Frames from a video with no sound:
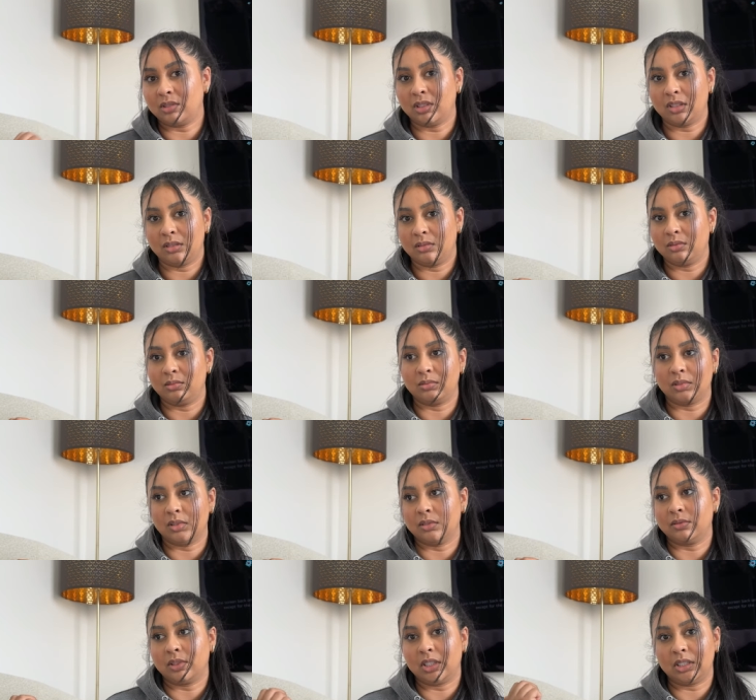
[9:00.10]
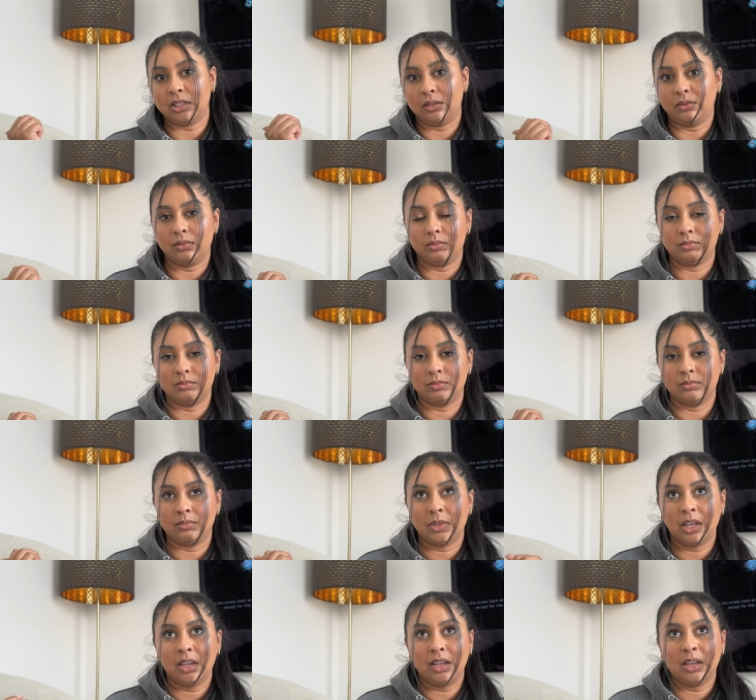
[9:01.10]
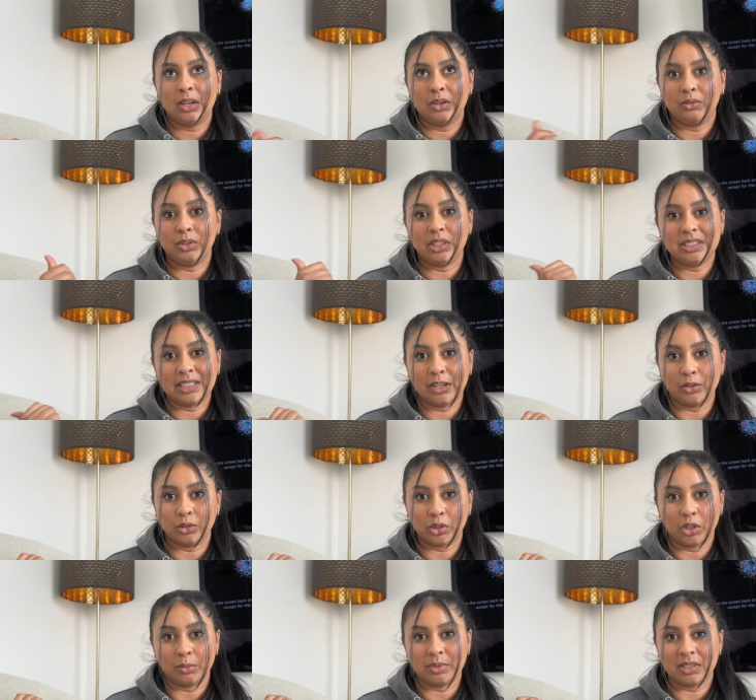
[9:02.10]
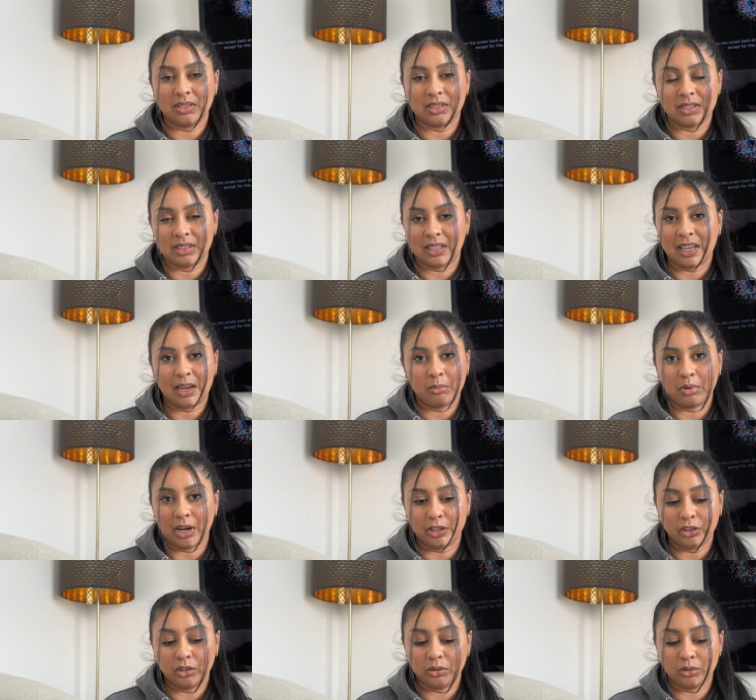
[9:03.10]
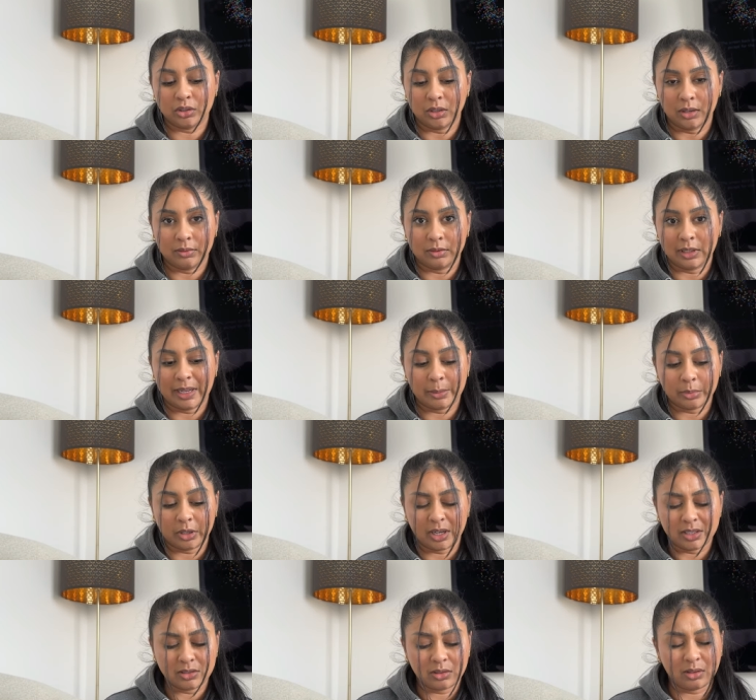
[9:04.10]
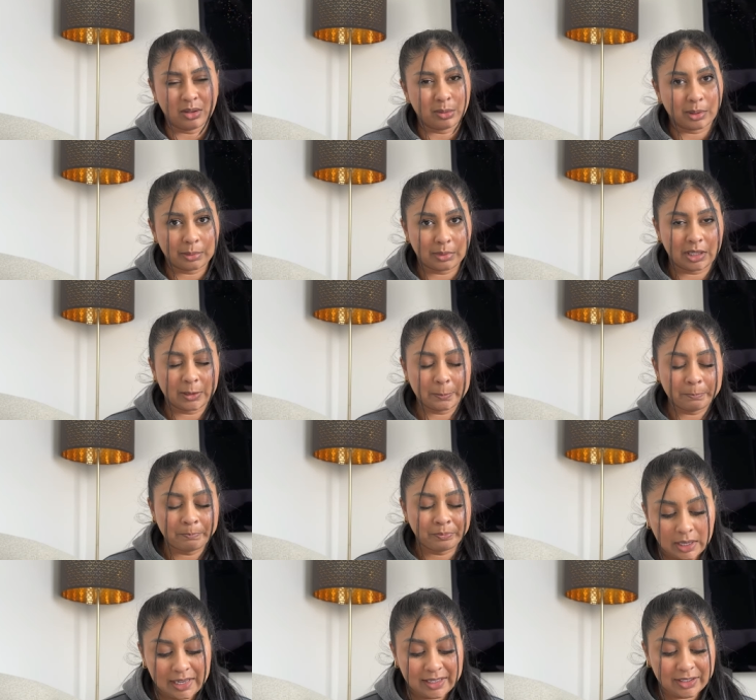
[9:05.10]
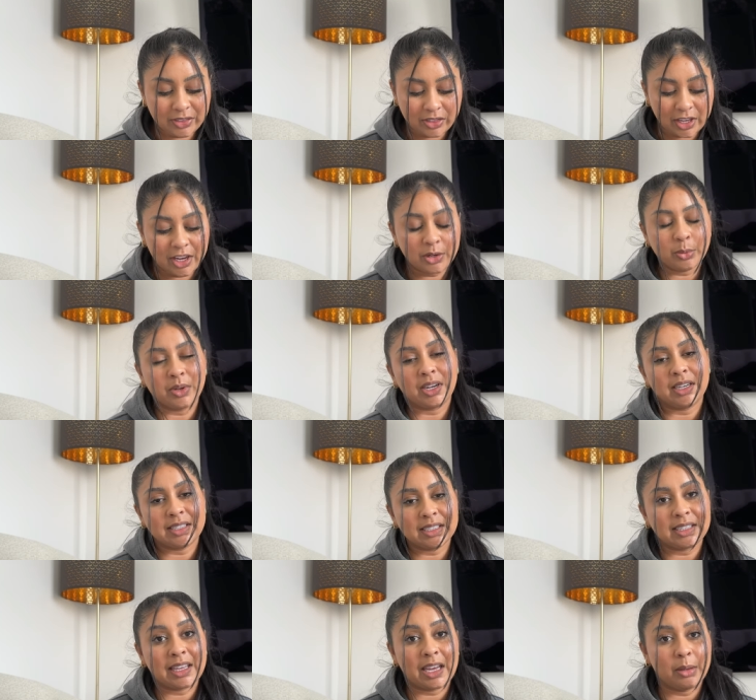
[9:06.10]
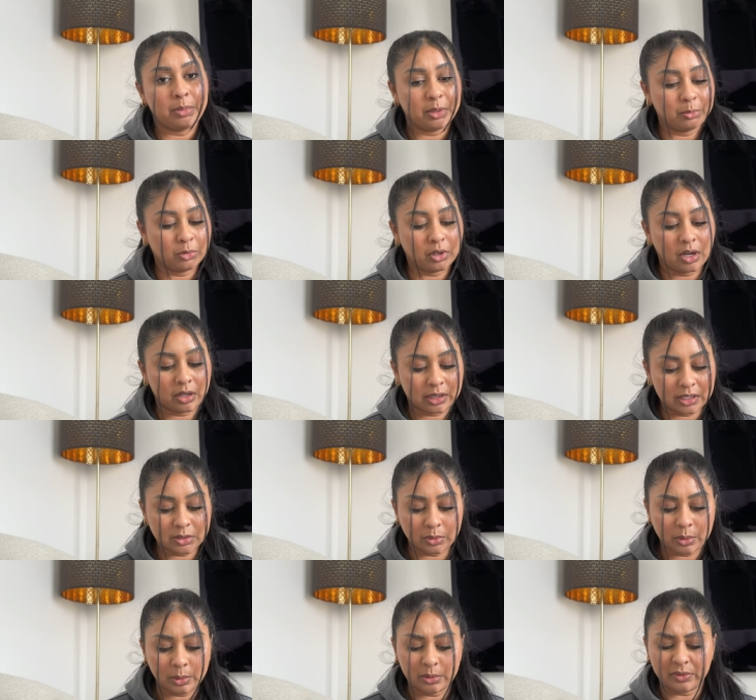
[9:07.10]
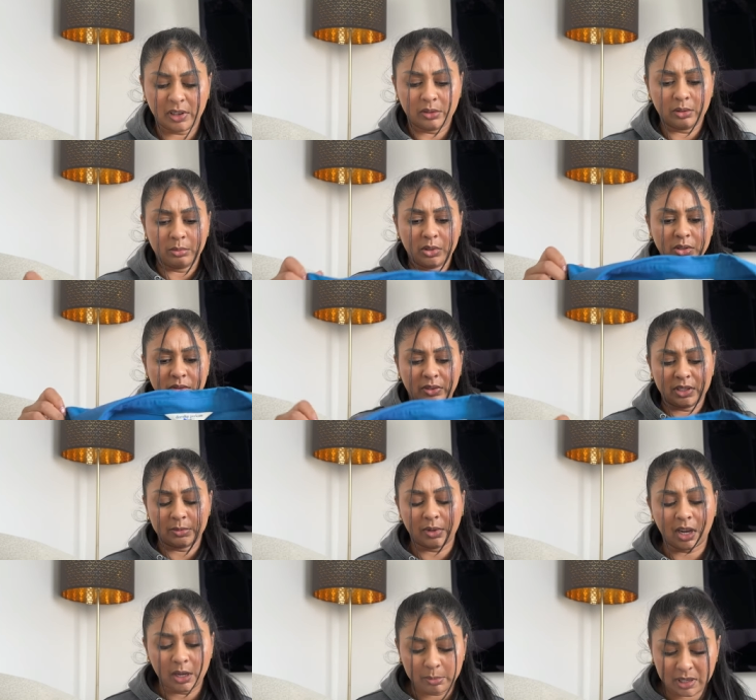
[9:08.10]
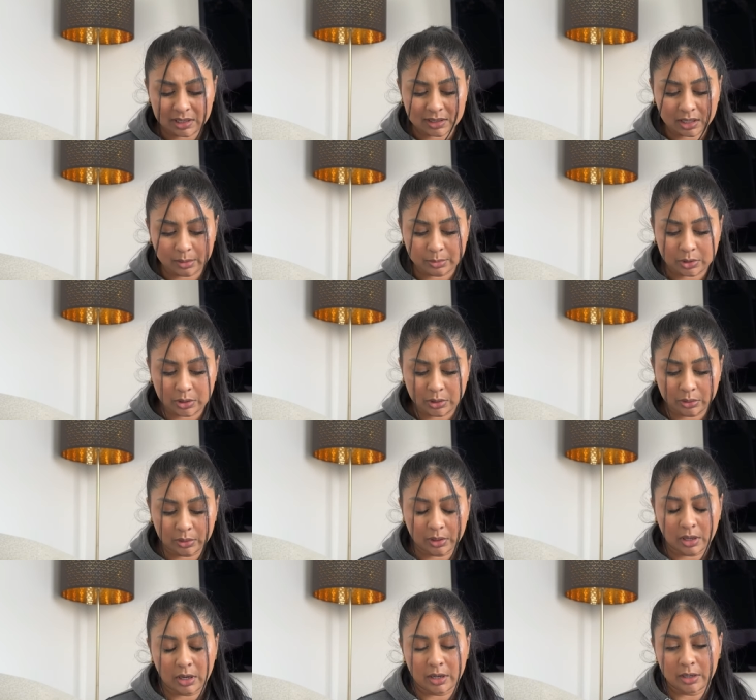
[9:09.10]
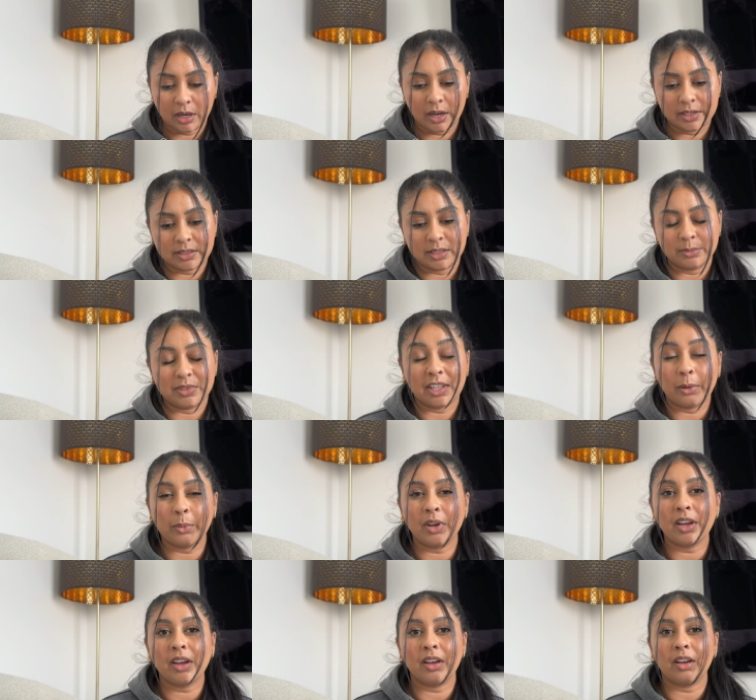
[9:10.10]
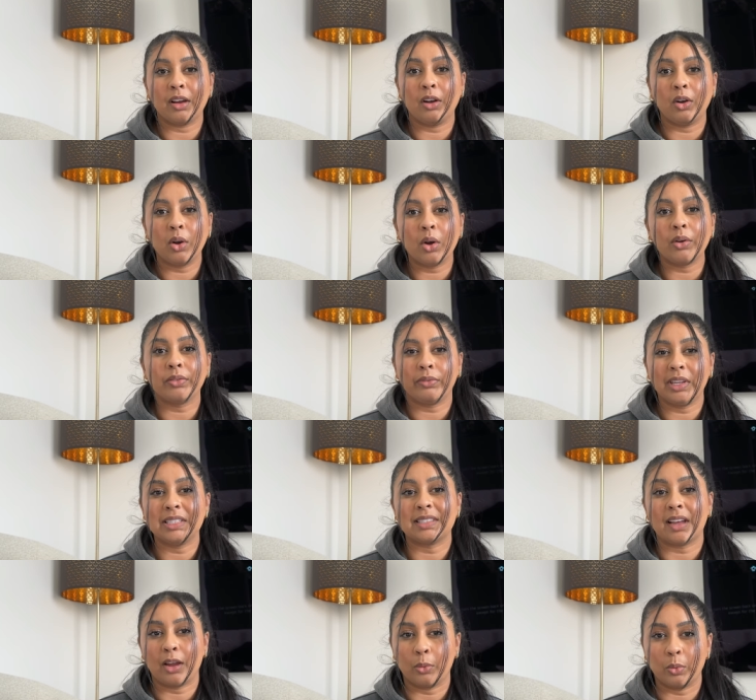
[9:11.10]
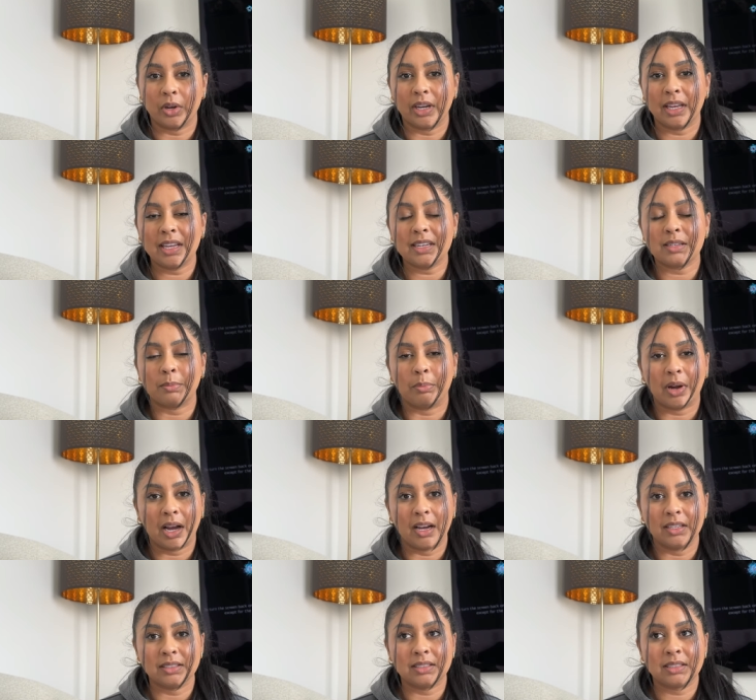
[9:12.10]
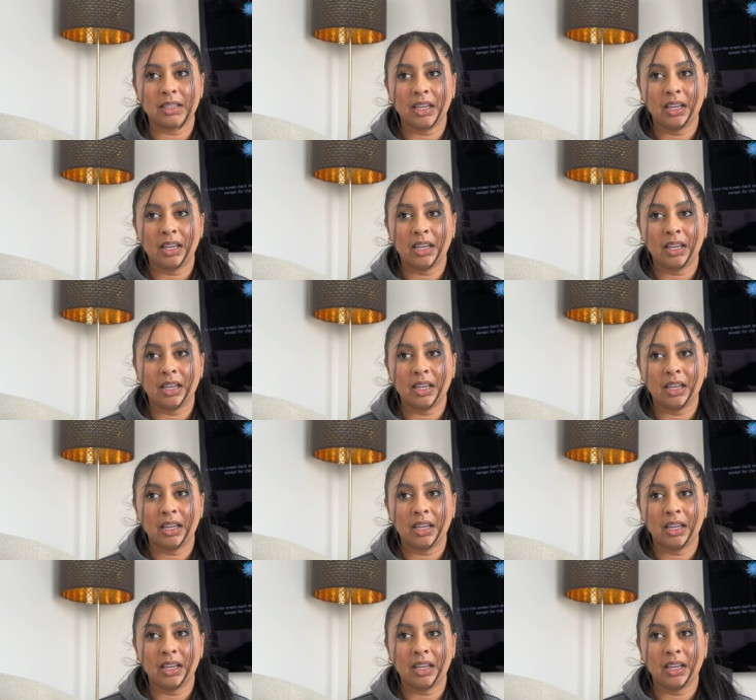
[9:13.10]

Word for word: to one of the retail shops and just get a brand new shirt for that price, you know what I mean? In the third one, I did get a bit more luck. That's where we found the most things. So I picked up two uh, items. There were a lot of things that I wanted, but